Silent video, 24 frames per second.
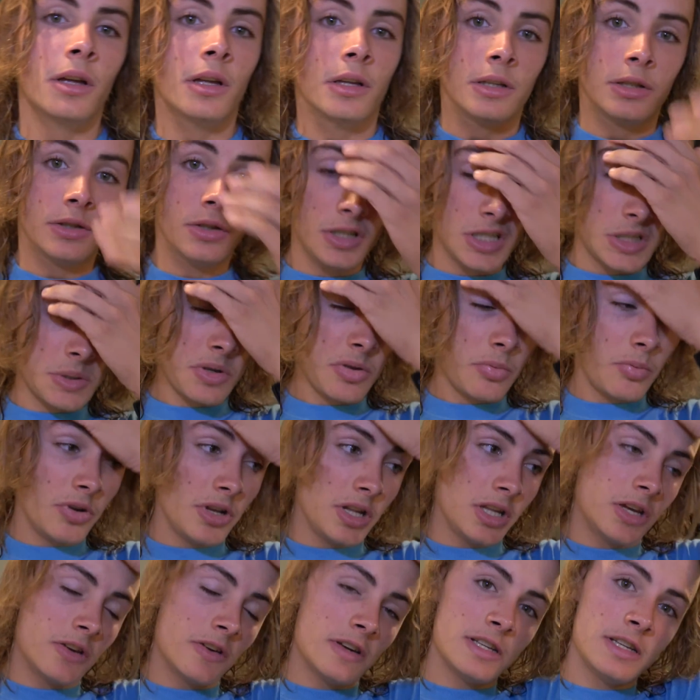So it's gonna be a
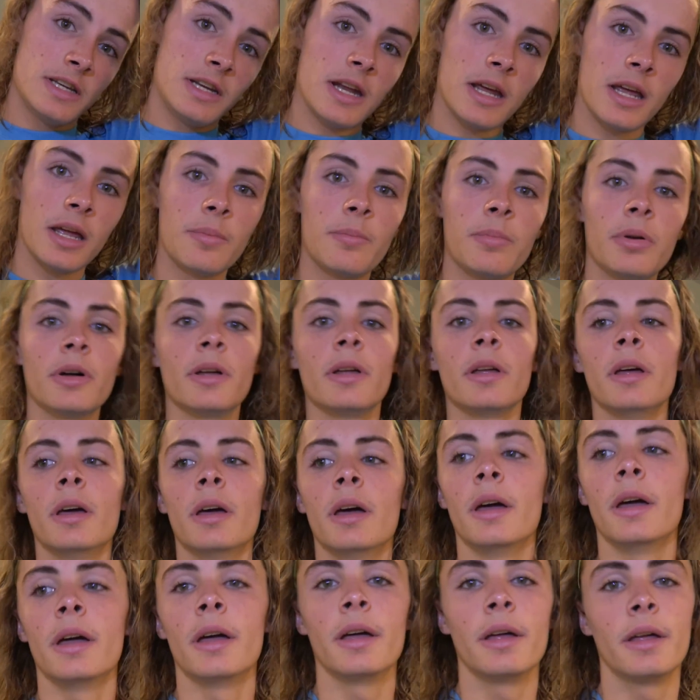pretty crazy day, but
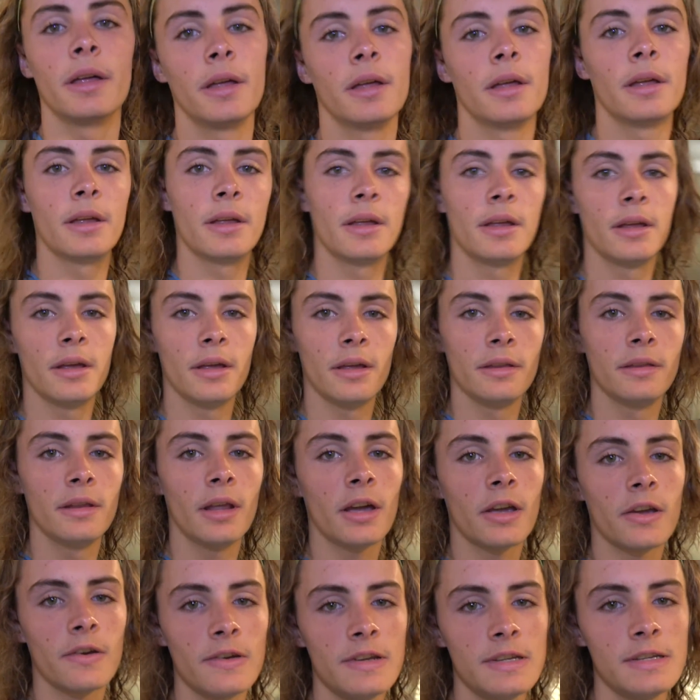
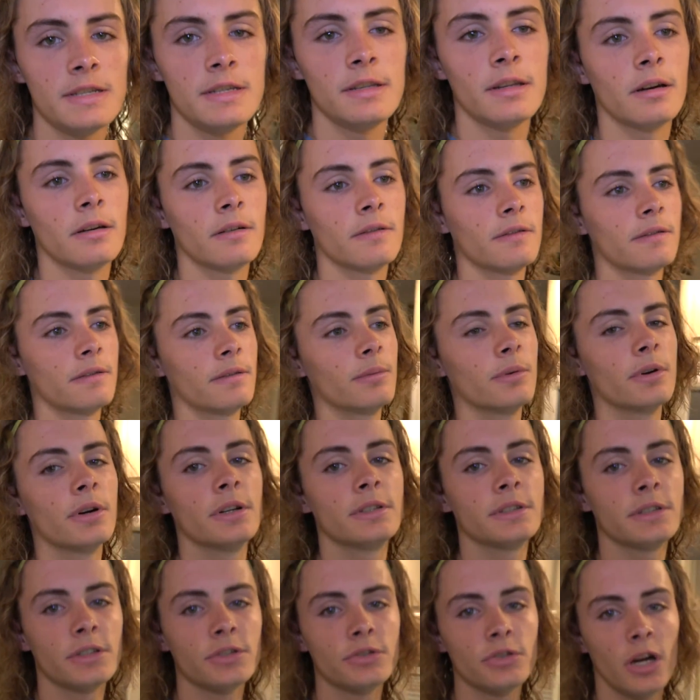not crazy enough where
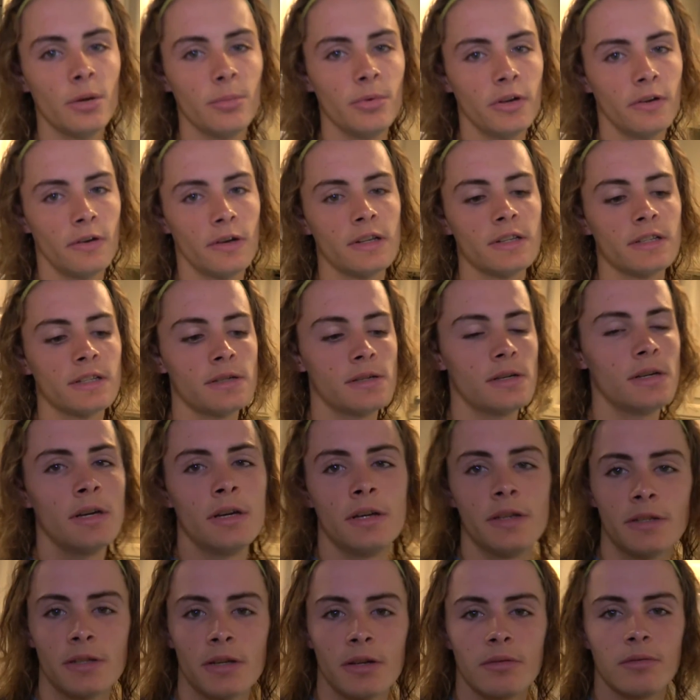it's gonna drive me crazy.
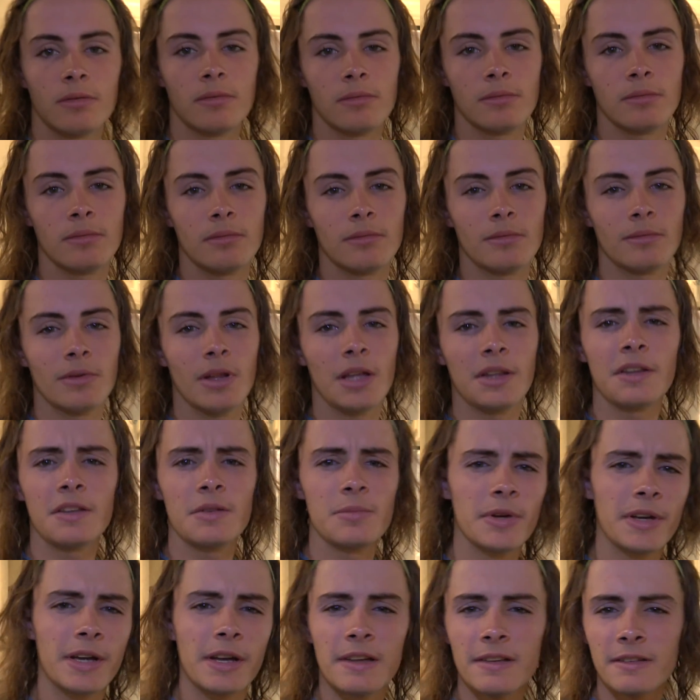So that doesn't
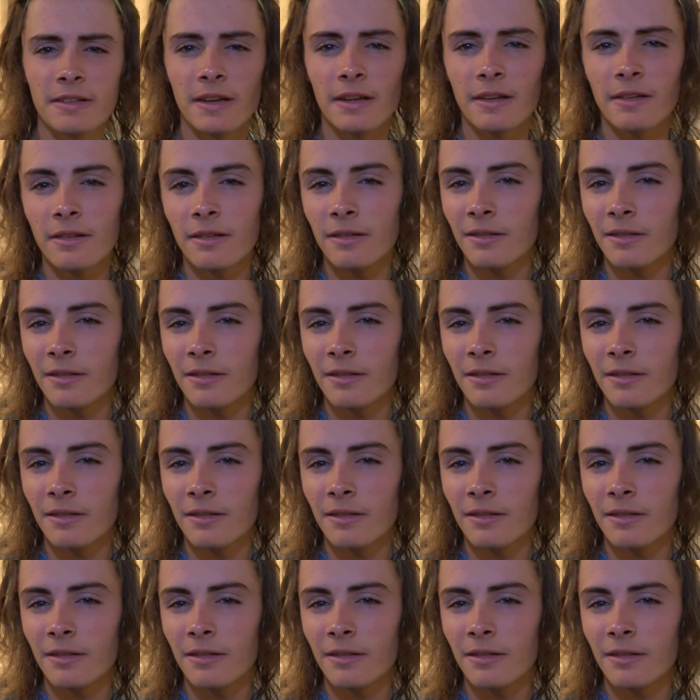make any sense.